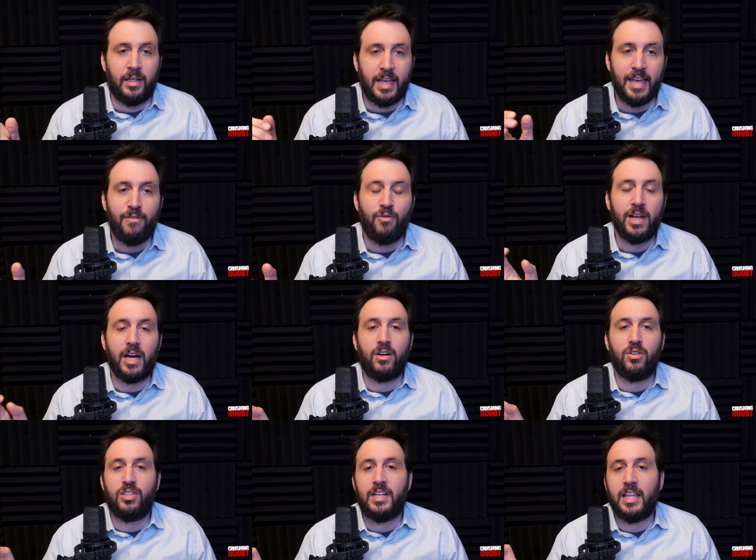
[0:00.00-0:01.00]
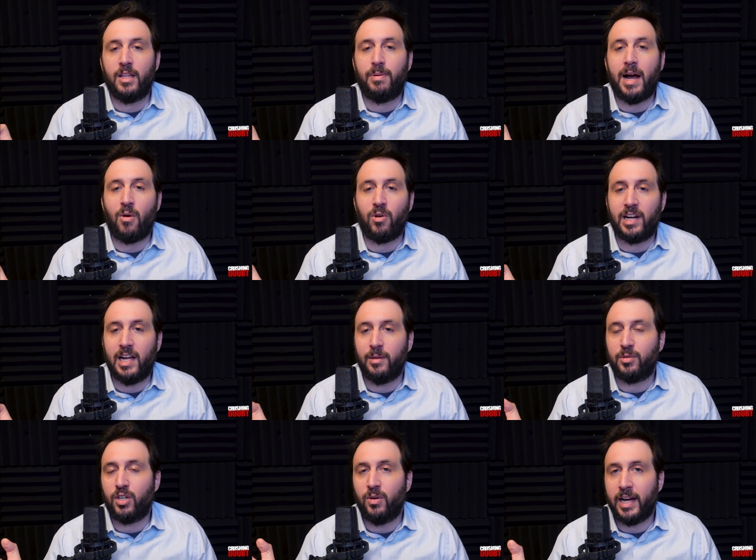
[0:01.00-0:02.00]
If we understand the power
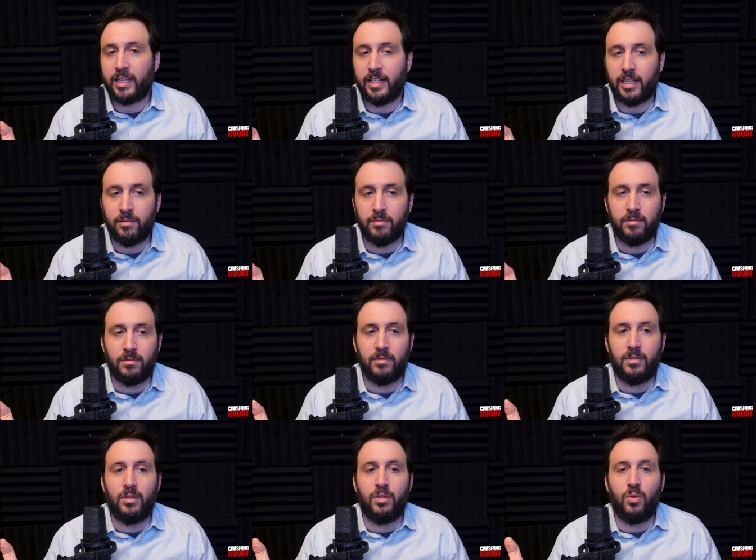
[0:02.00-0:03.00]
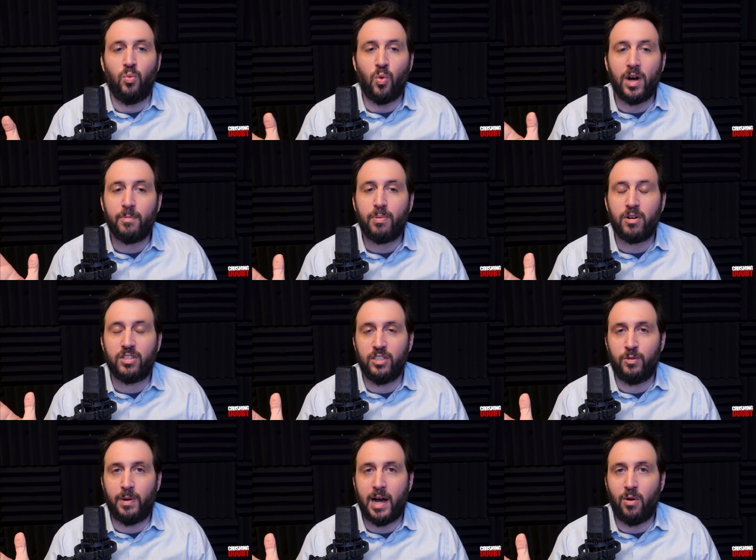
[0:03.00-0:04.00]
column correctly, one
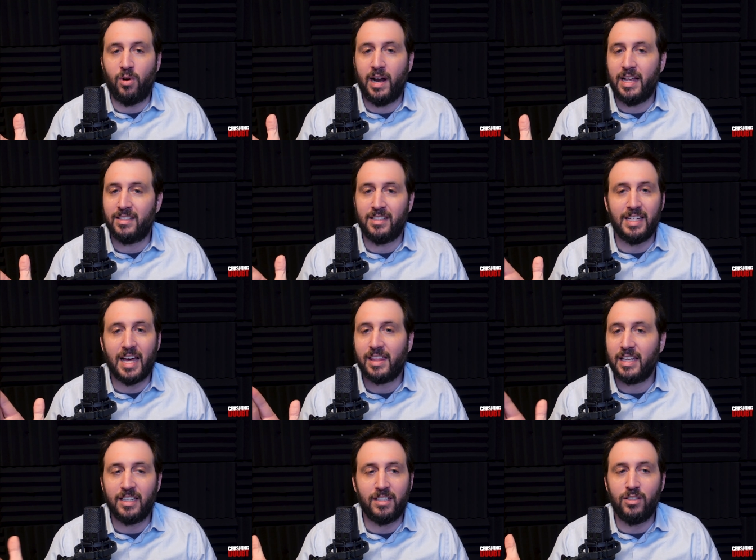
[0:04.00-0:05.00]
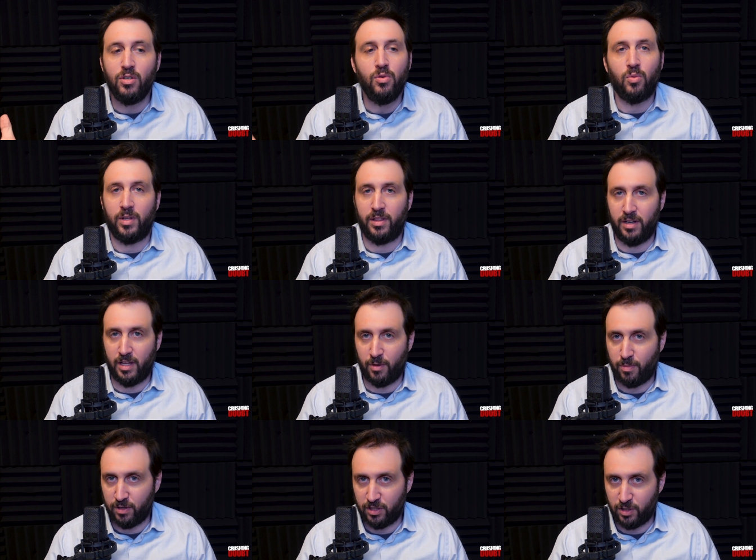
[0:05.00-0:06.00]
person's power has nothing to do with another
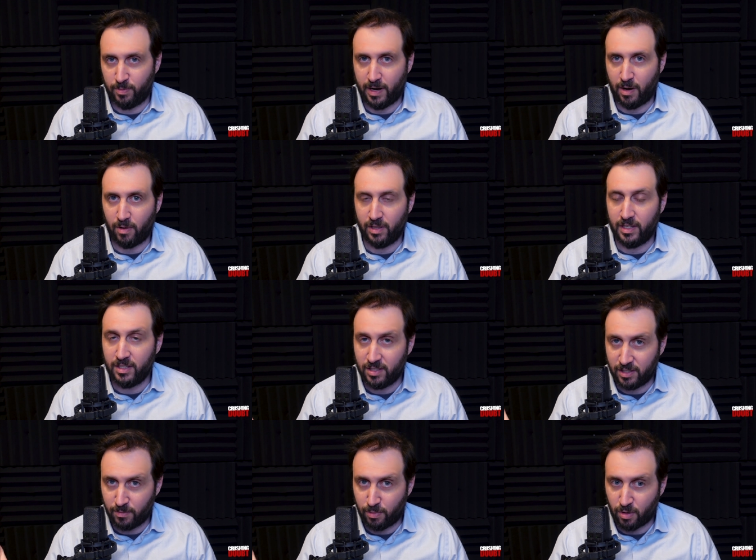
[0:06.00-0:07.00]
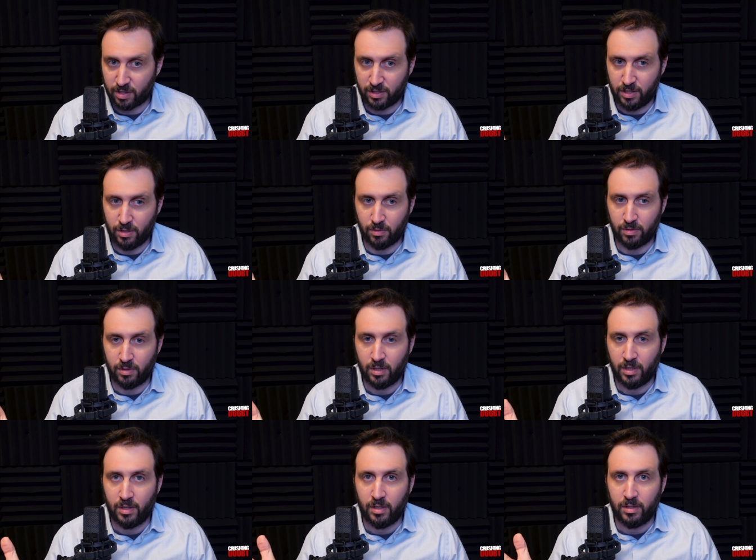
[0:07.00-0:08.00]
person's power. And this is important too.
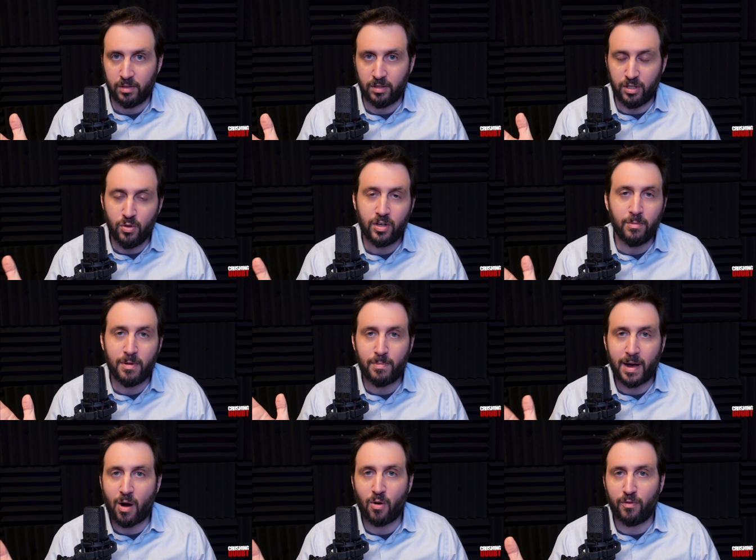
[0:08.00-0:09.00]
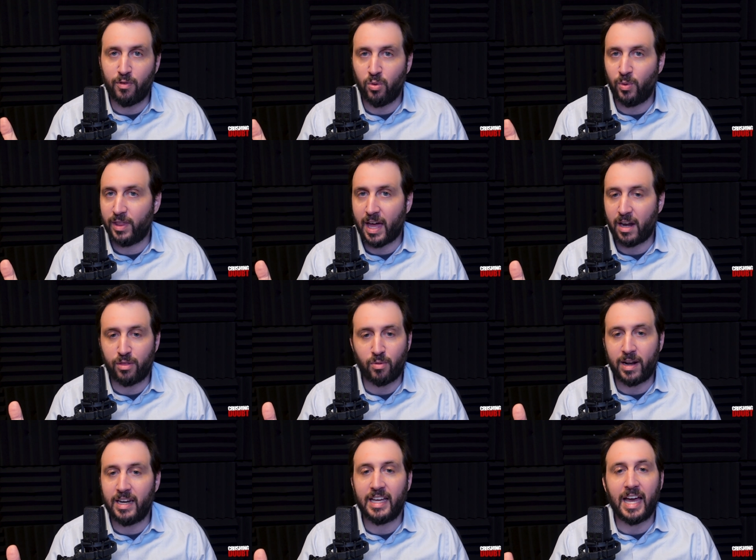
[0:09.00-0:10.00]
You can be powerful without it
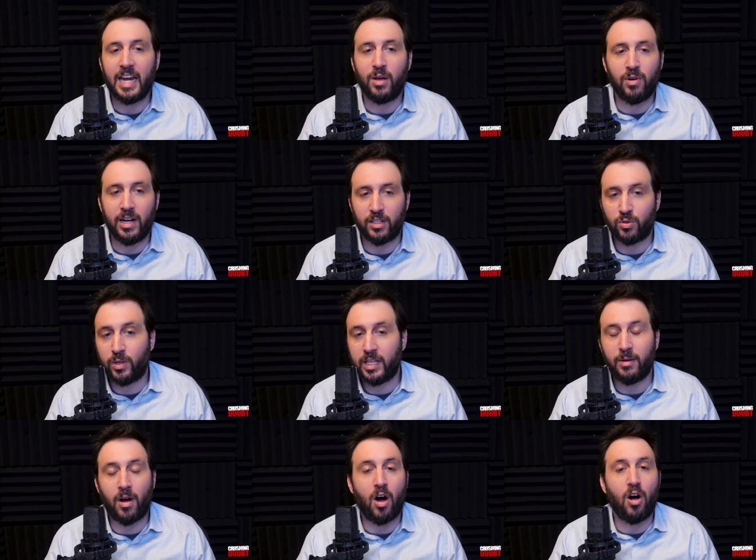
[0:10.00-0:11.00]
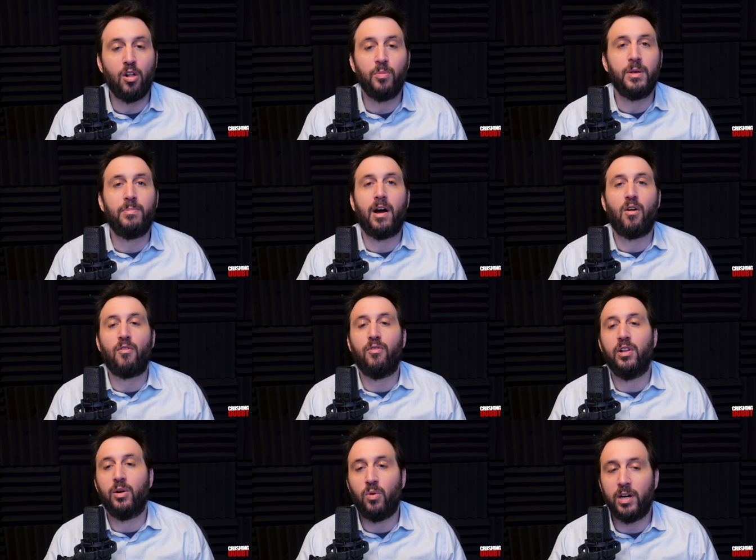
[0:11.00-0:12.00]
threatening anyone else. We can all be
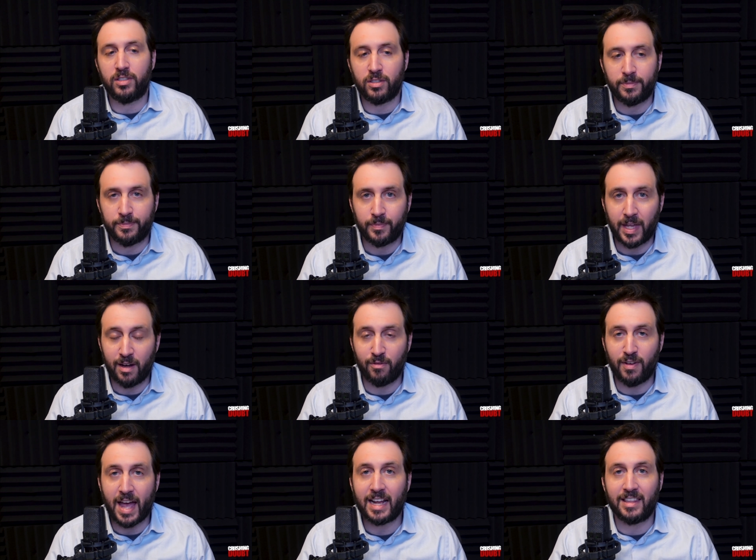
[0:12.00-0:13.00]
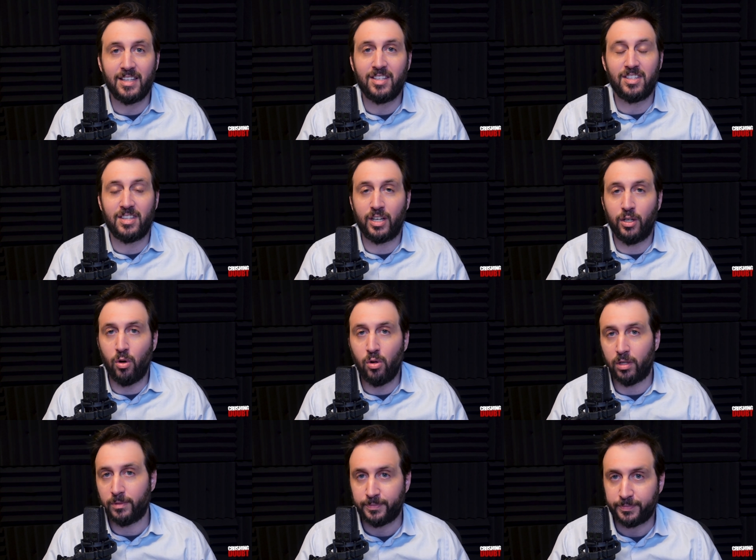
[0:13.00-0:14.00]
powerful at once. And in fact, this is the
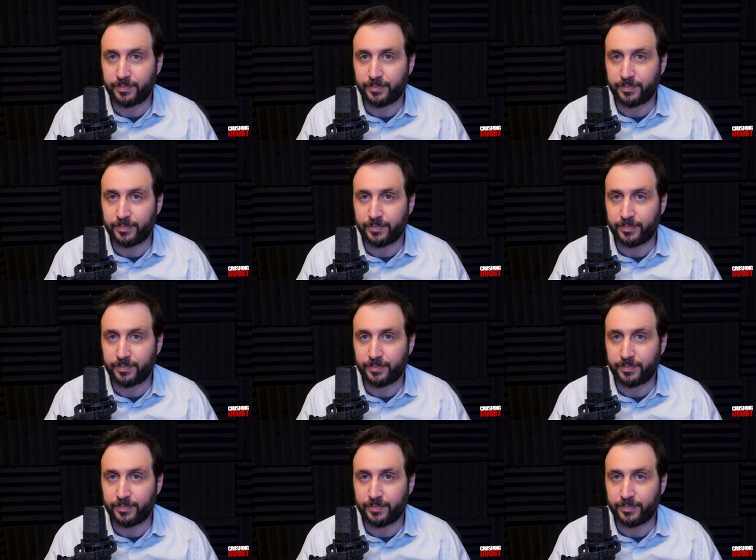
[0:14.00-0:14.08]
goal.